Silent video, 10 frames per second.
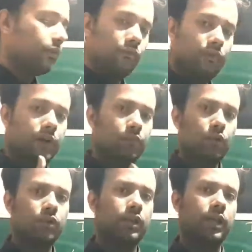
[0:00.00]
One
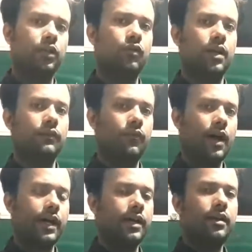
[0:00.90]
more thing you can
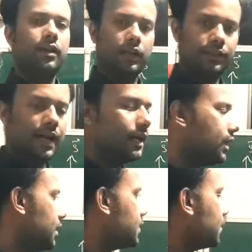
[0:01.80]
find, and that
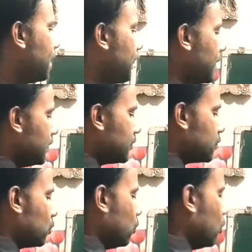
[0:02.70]
is
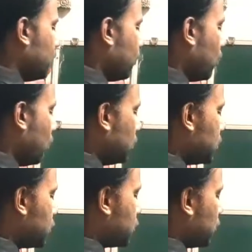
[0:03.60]
slope
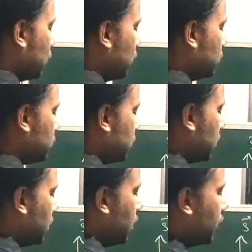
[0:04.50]
also
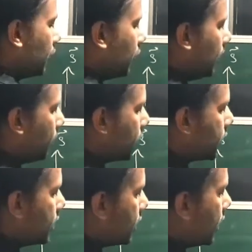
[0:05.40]

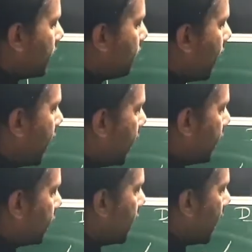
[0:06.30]
represented by
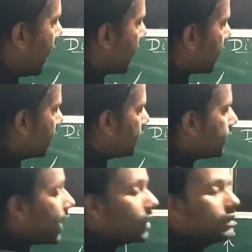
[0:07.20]
the angle
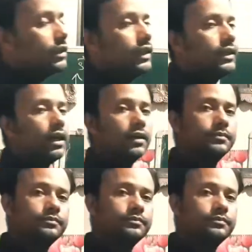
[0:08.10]
tan theta.